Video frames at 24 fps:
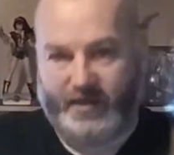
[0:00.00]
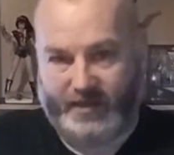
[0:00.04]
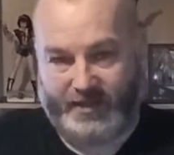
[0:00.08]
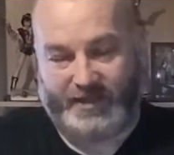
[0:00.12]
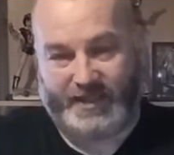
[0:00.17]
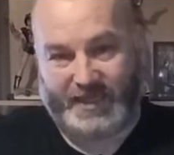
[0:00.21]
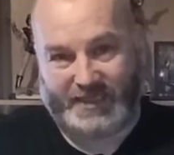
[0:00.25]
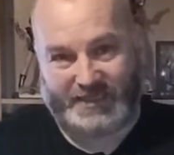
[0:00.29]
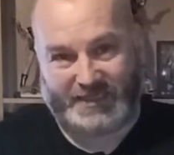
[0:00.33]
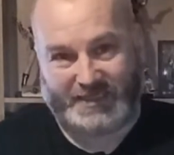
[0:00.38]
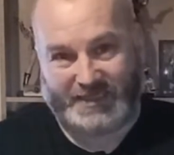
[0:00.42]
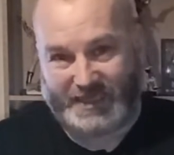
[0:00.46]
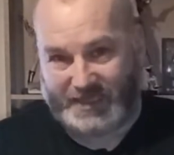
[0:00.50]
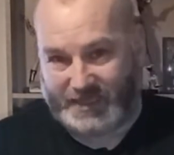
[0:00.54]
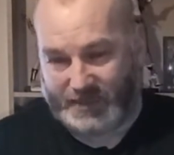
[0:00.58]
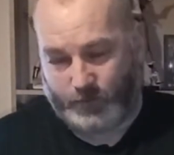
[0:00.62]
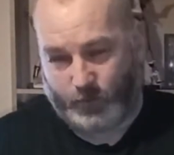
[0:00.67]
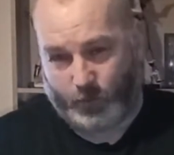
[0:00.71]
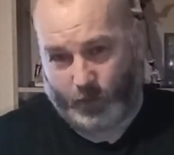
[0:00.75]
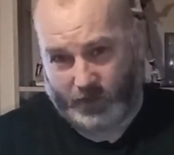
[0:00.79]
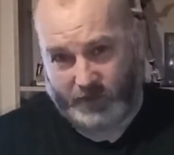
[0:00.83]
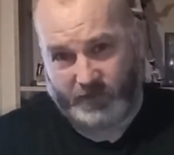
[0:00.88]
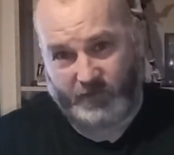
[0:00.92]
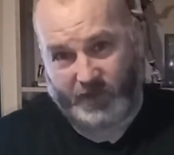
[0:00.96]
This is
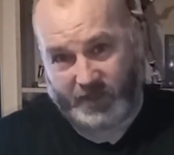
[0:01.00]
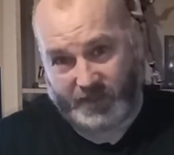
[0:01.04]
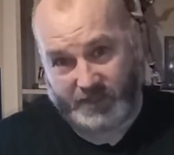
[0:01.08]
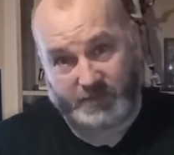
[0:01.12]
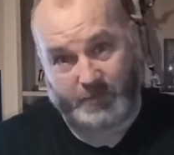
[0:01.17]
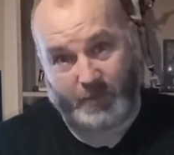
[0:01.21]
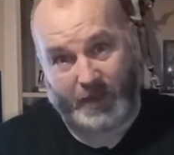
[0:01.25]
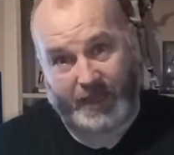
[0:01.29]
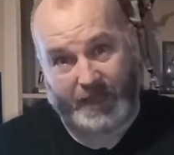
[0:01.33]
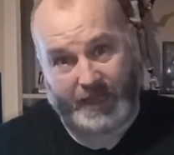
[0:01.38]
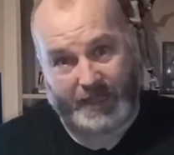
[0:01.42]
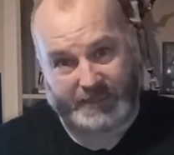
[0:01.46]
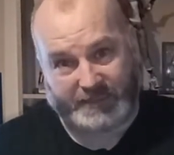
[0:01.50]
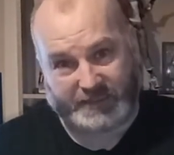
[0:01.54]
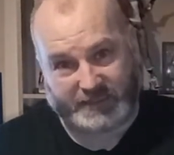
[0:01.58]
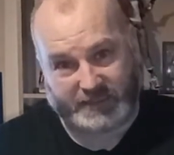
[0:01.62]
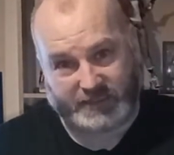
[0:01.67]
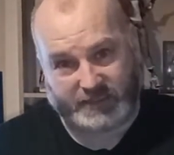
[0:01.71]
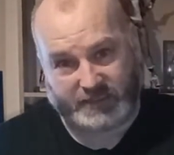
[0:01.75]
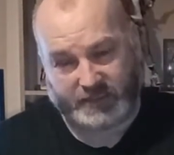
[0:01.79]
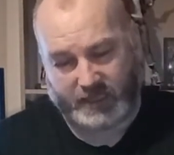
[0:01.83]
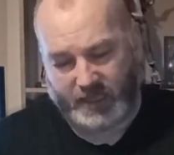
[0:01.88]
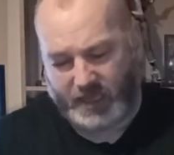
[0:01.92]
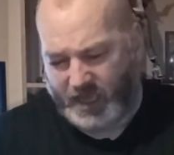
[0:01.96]
one of his
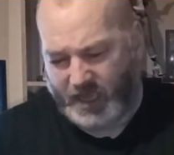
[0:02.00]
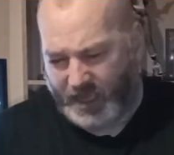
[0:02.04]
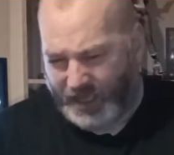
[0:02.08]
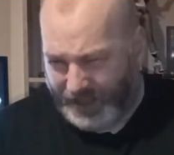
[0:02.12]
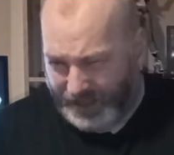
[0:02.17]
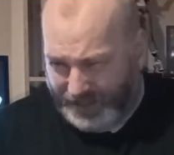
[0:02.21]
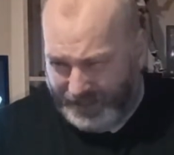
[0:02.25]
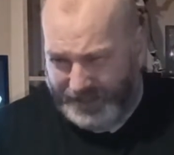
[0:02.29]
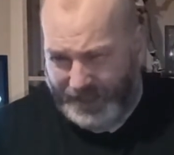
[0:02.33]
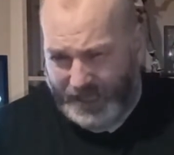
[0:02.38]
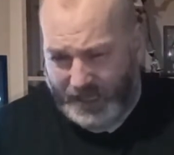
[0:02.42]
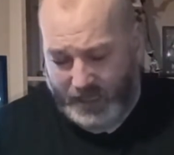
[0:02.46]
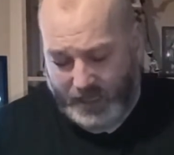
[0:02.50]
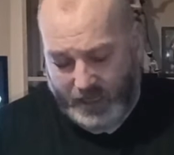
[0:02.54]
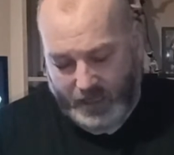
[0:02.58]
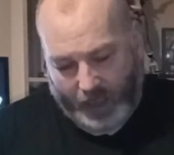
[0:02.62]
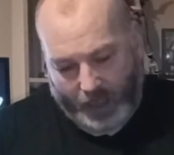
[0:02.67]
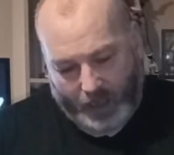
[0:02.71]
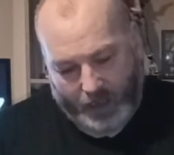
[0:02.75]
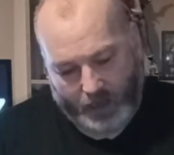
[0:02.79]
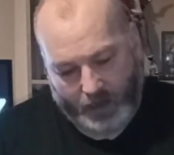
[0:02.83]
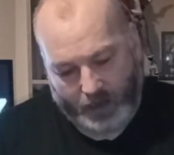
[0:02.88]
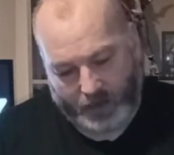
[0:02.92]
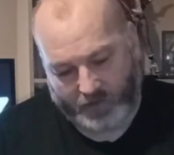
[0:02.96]
masks. They
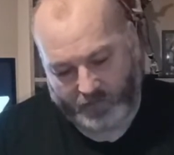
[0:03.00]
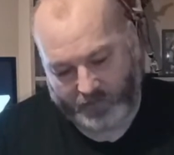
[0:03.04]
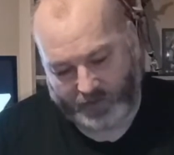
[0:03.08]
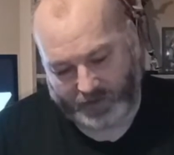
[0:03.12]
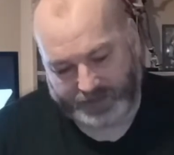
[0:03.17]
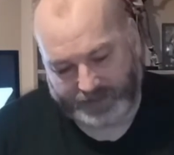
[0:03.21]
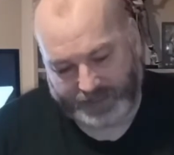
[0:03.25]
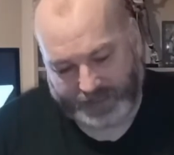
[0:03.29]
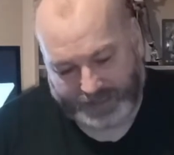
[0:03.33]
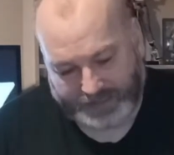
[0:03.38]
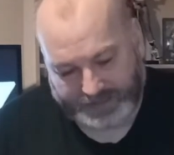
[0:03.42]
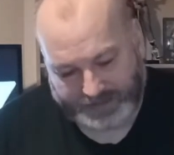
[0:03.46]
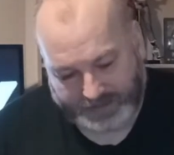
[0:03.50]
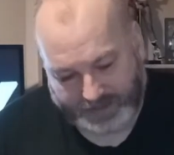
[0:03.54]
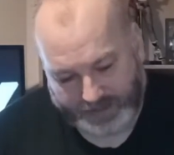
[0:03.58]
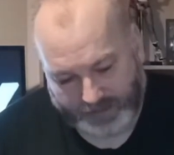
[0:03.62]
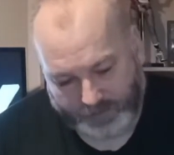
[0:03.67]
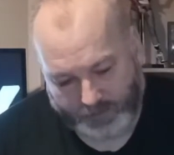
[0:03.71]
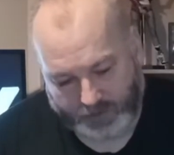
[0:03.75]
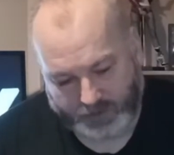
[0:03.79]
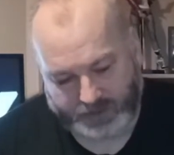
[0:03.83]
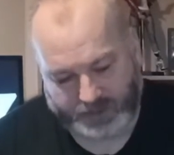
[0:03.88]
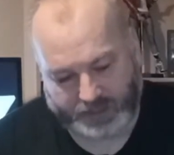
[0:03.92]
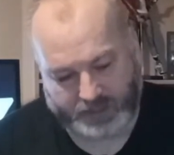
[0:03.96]
are fantastic
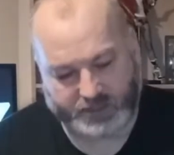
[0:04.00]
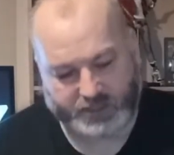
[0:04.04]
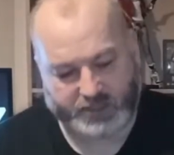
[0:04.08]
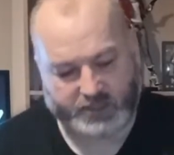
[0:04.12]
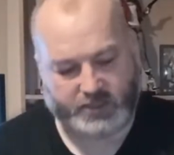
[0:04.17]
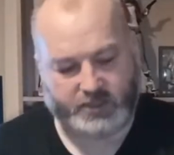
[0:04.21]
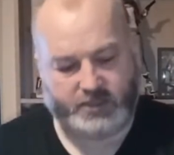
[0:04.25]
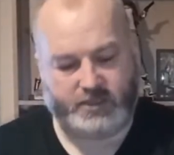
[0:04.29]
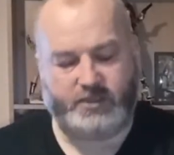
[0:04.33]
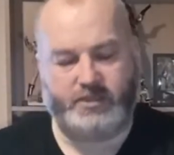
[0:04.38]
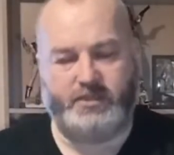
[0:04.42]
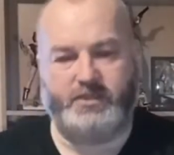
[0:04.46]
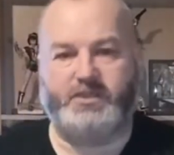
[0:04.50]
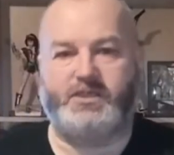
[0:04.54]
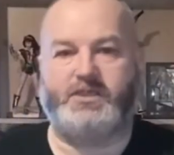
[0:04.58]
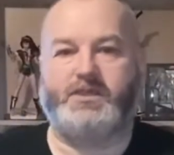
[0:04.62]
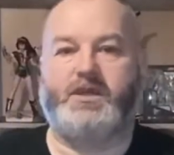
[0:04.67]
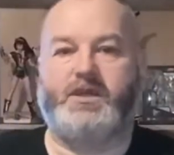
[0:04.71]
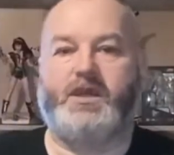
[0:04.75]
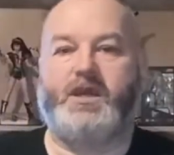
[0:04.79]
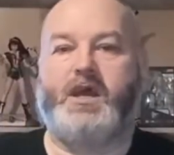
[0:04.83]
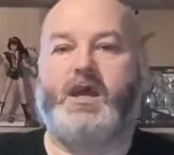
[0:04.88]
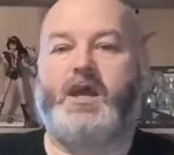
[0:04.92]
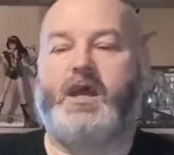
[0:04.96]
musicians.
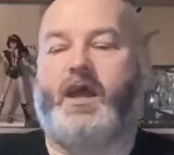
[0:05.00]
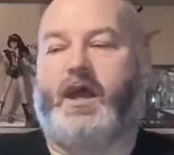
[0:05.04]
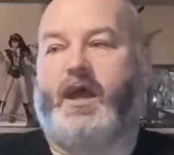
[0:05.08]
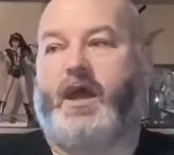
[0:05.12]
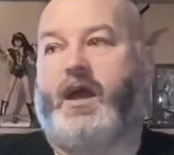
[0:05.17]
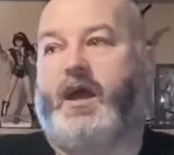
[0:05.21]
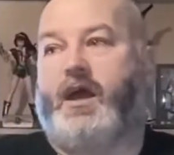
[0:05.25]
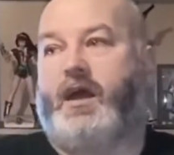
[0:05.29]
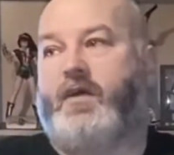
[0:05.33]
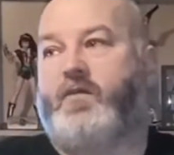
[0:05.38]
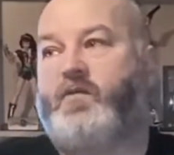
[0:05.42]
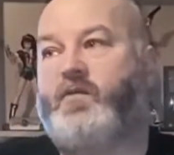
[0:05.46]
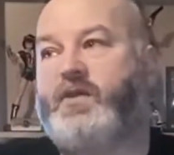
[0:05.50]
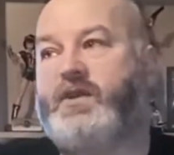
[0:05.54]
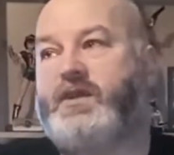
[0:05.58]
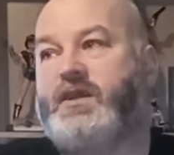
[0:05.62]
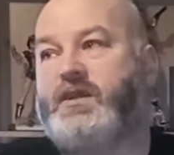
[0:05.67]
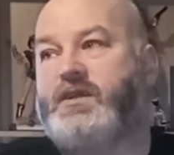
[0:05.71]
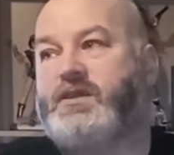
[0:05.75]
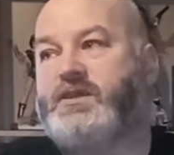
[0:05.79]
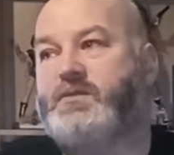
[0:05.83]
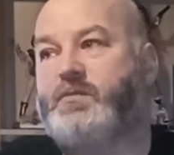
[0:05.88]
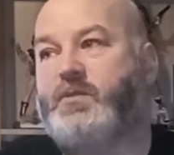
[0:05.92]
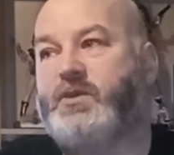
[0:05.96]

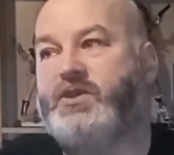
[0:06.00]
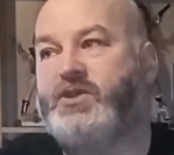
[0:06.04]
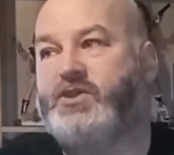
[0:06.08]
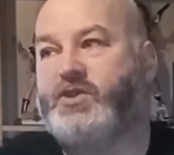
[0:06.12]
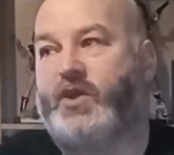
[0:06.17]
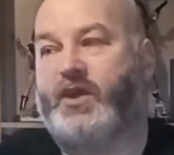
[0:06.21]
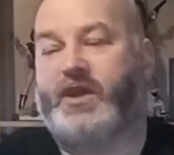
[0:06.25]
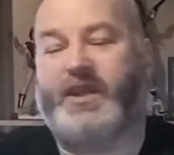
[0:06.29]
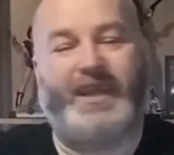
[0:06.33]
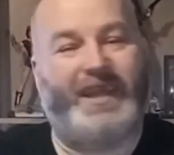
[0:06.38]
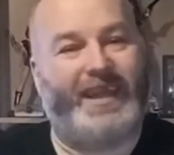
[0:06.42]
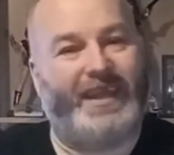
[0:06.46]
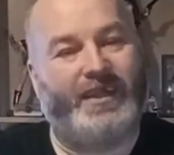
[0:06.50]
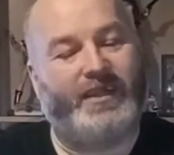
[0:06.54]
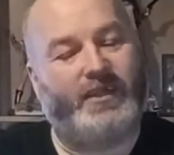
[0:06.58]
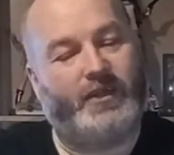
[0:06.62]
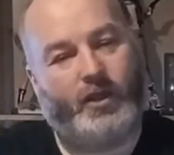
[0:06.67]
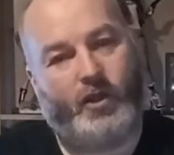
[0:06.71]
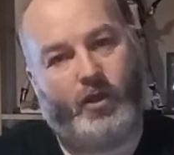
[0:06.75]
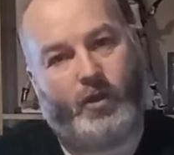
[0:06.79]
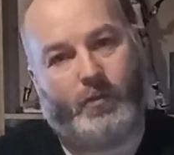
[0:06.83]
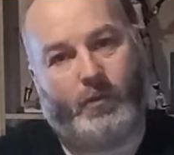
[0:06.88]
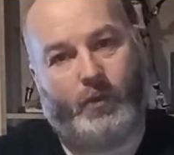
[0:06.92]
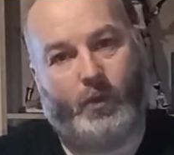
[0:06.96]
Ophidian's been joining in a
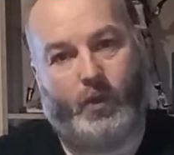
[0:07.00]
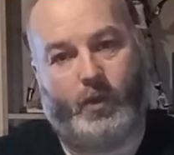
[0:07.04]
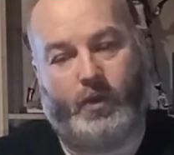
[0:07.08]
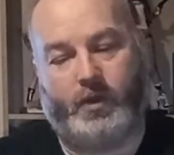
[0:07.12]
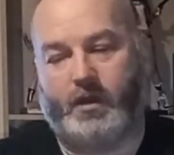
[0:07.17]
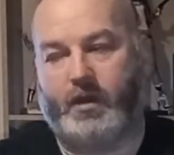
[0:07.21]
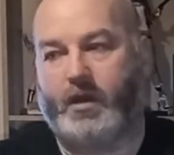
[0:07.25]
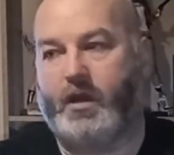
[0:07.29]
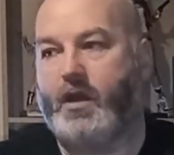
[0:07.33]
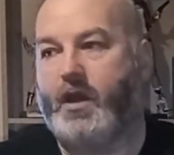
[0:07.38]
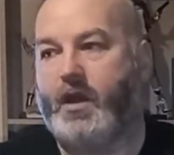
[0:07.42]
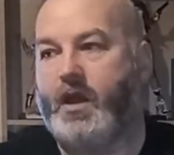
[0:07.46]
lot more.